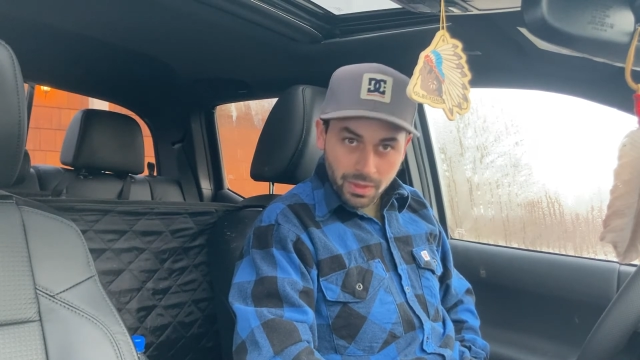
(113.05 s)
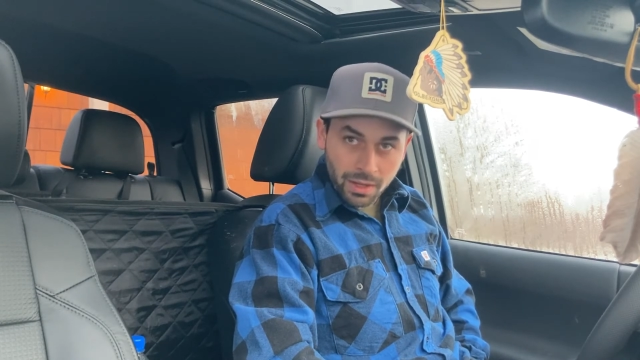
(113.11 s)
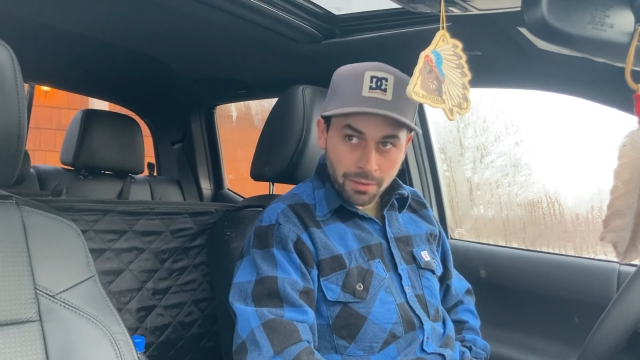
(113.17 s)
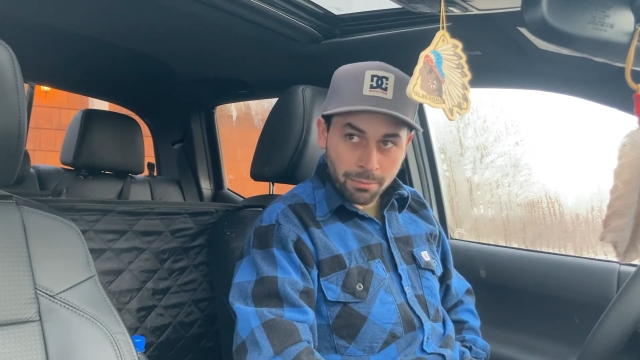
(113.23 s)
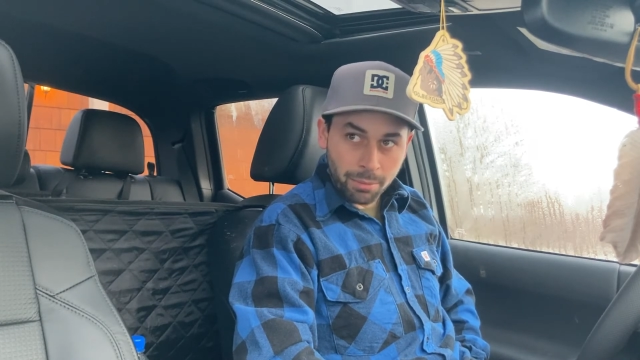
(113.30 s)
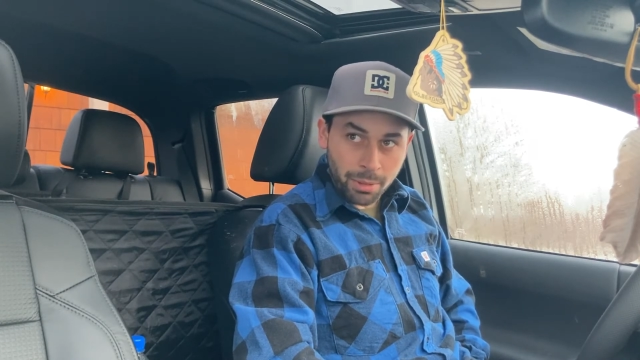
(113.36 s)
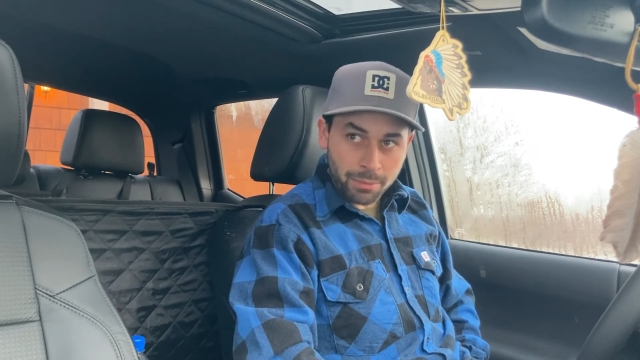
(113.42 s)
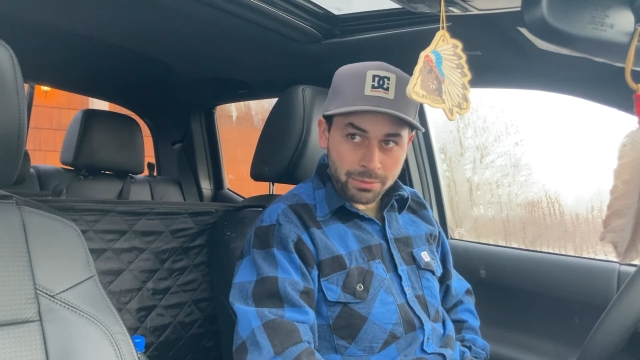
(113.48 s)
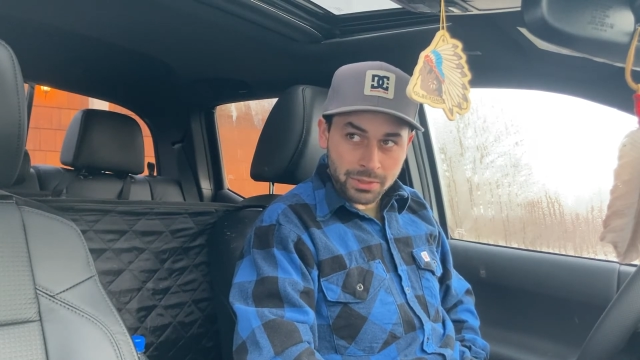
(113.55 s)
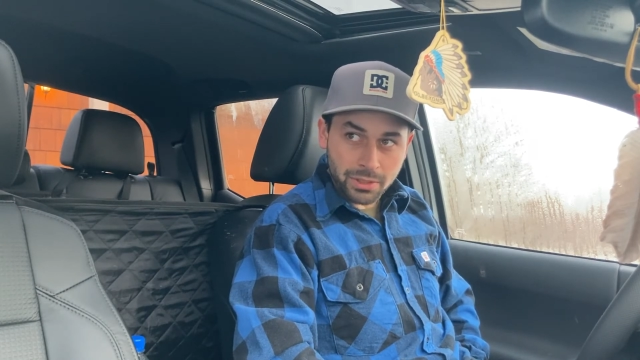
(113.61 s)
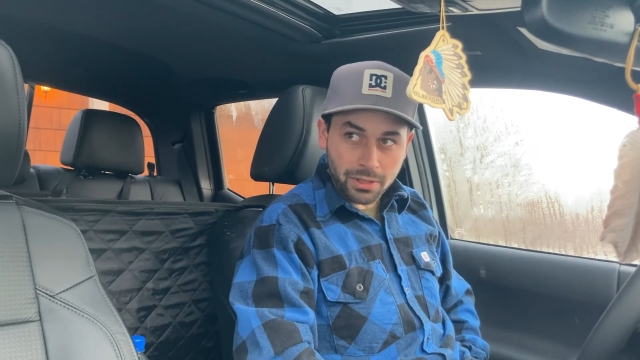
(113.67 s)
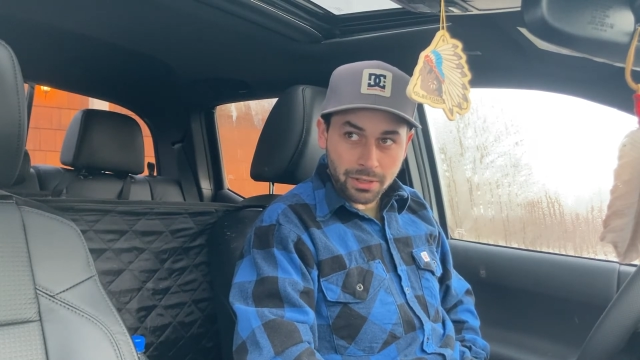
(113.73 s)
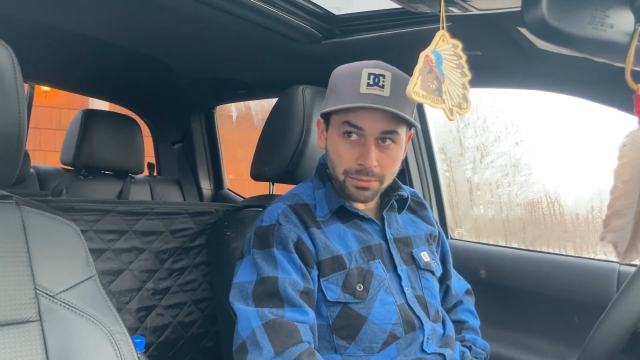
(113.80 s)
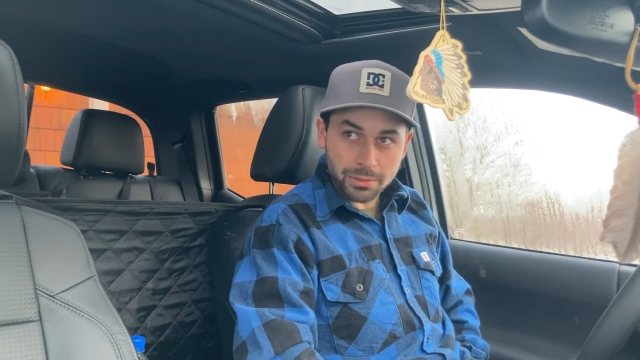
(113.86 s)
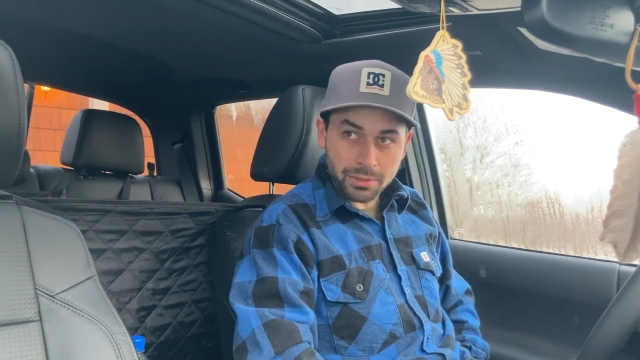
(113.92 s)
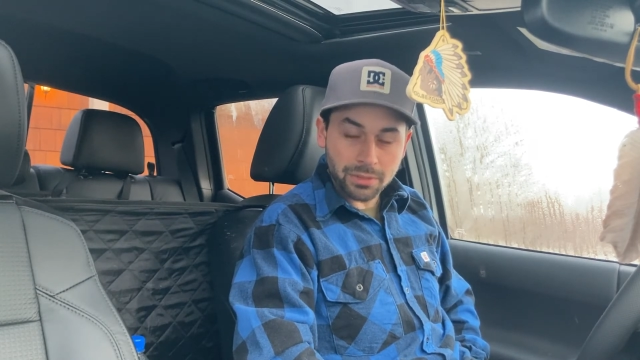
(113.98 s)
bump
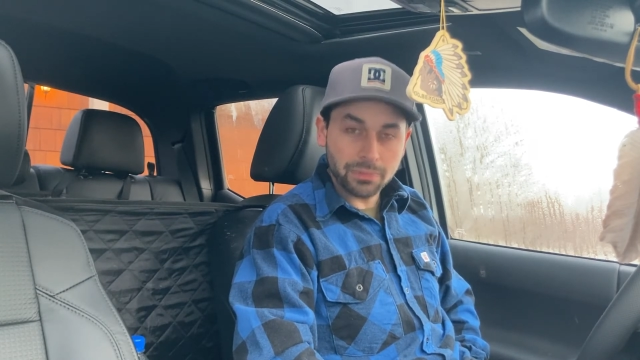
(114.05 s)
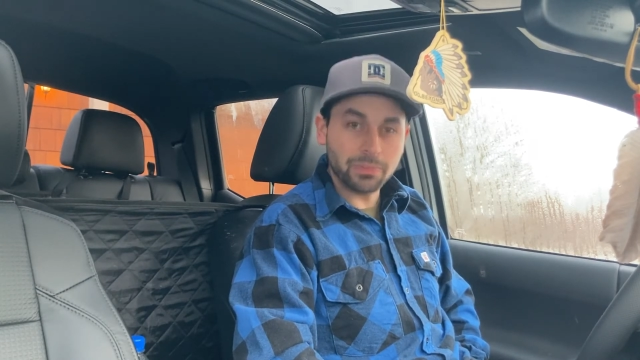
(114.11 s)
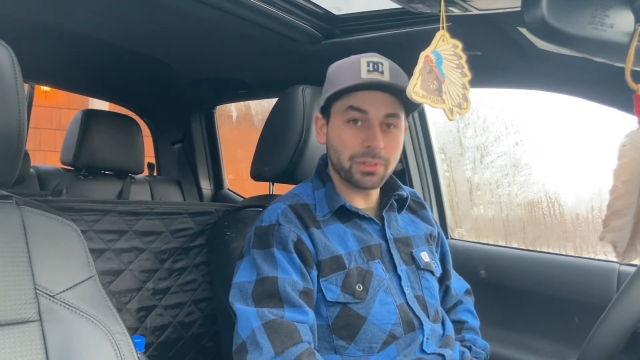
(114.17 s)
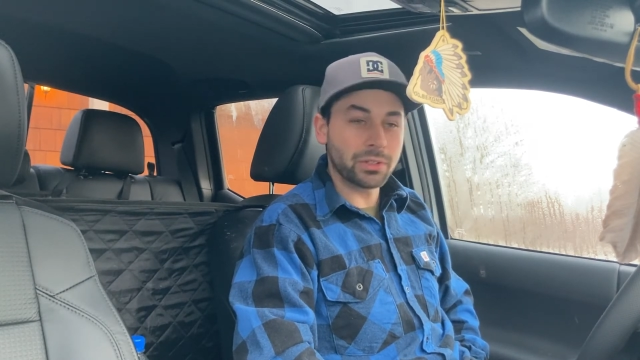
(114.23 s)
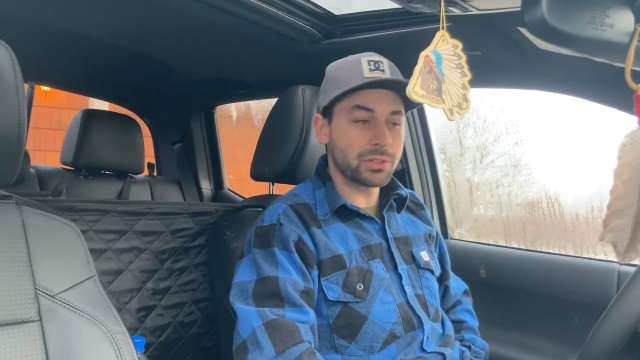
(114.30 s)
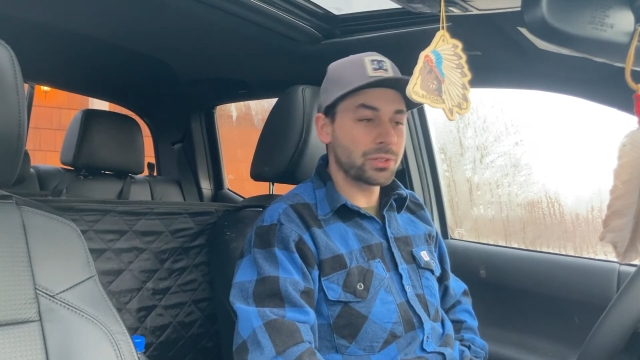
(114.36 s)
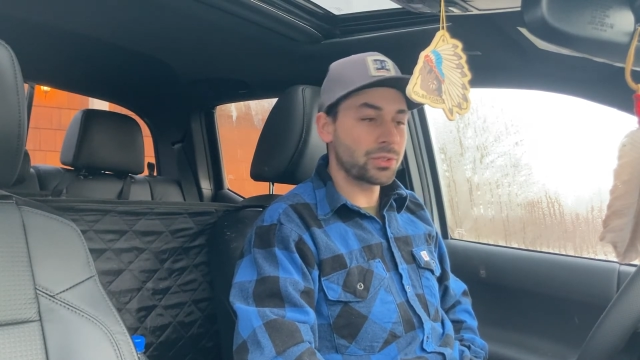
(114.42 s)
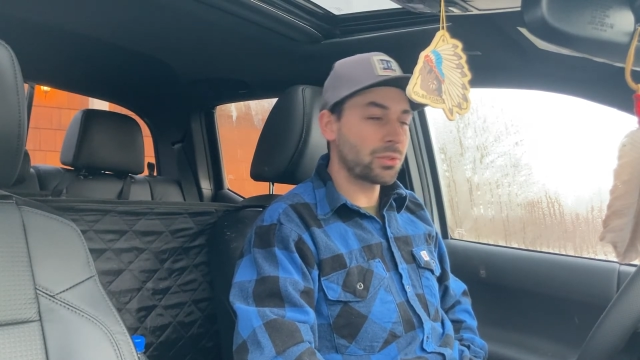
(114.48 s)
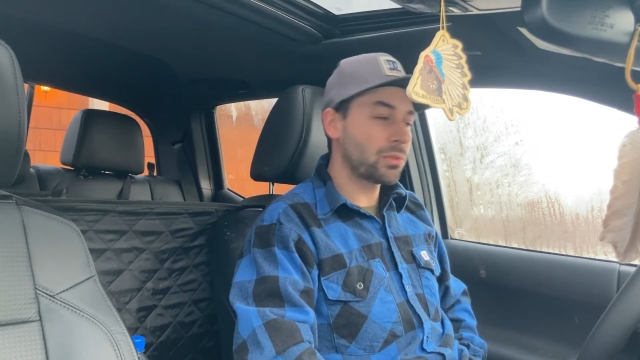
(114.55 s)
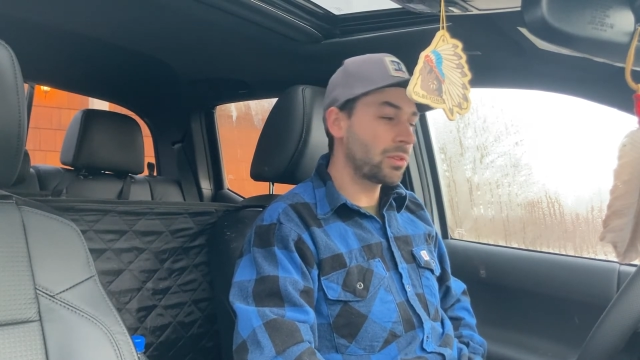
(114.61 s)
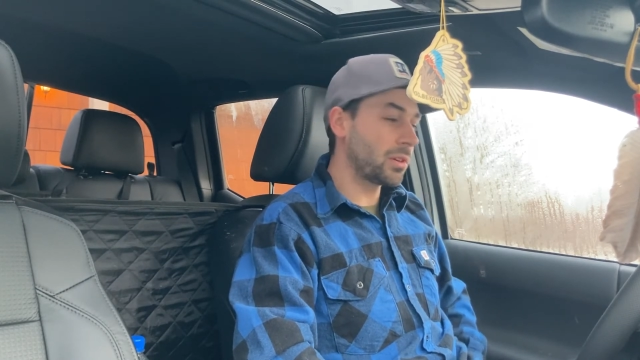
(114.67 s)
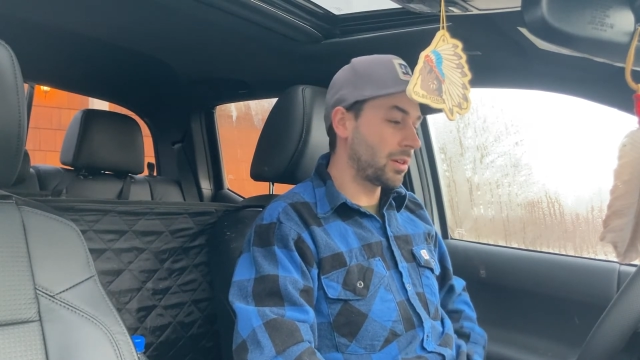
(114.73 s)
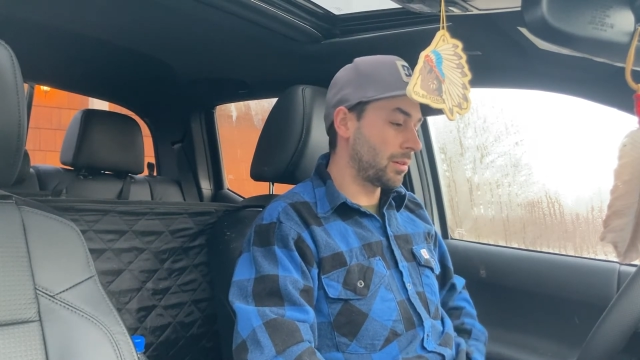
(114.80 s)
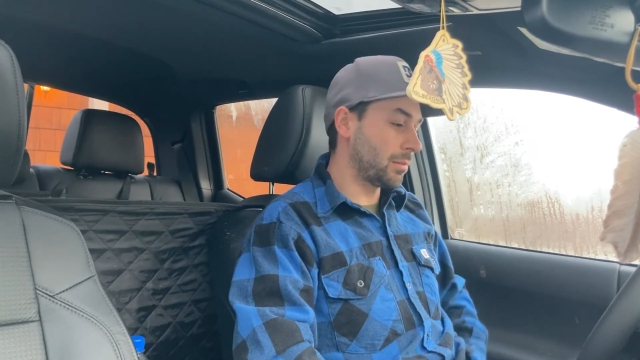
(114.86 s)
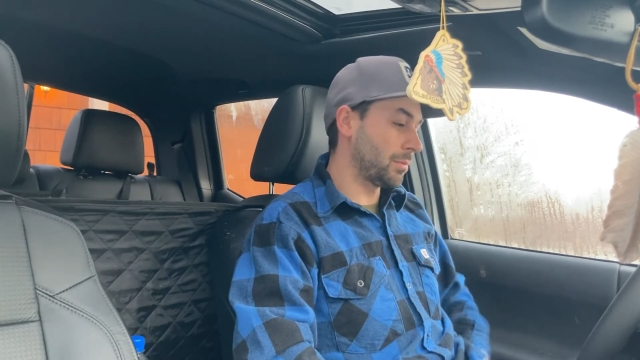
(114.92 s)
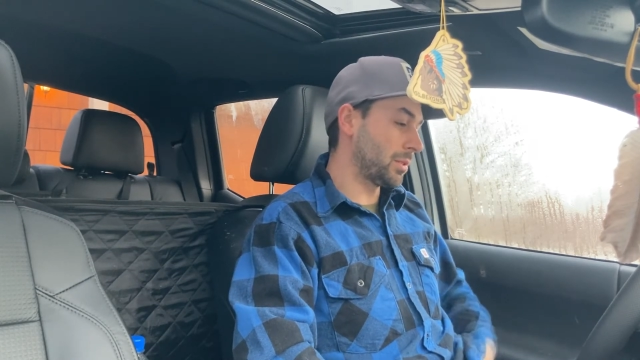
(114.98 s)
stops for the control
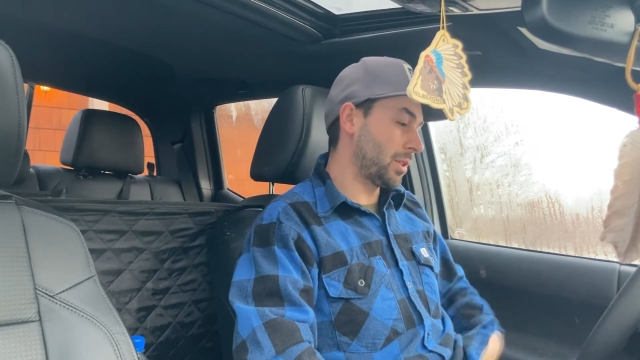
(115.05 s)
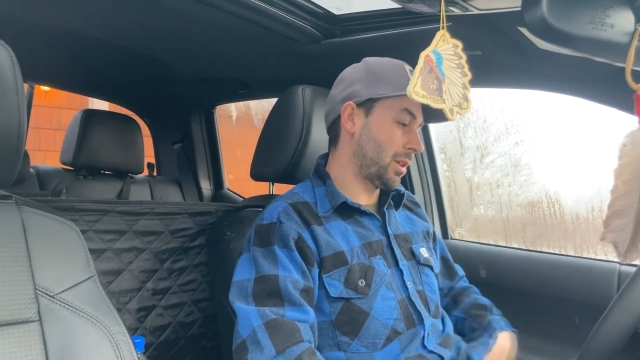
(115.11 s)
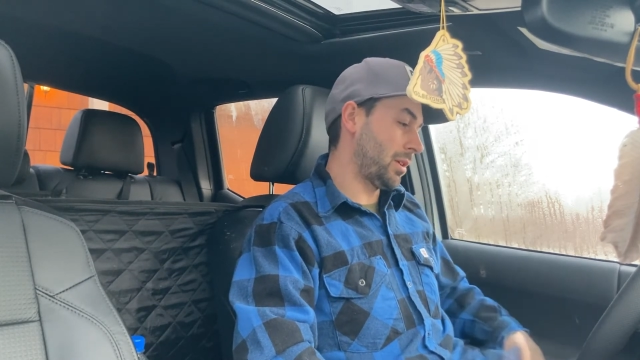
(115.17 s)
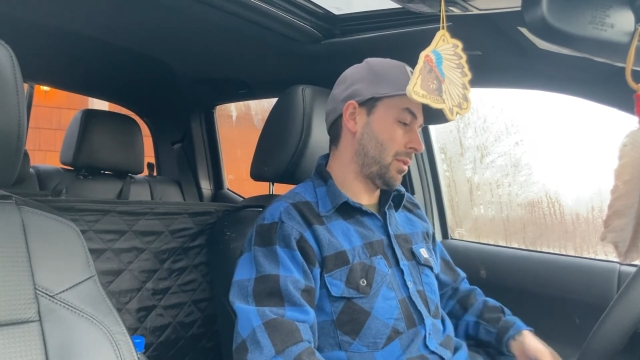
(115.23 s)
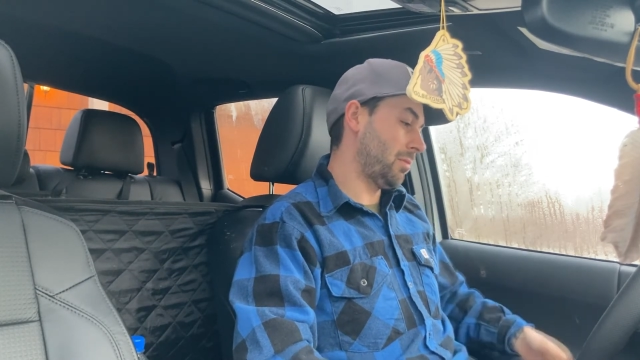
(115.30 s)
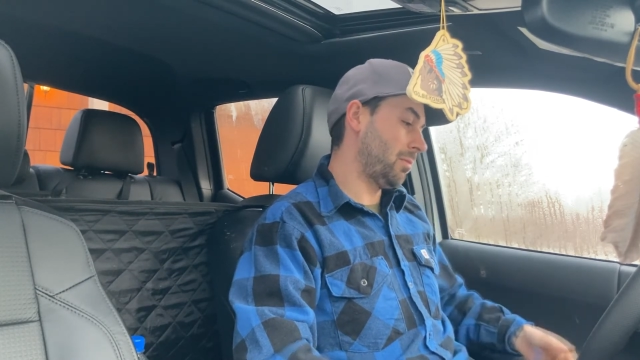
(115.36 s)
arms.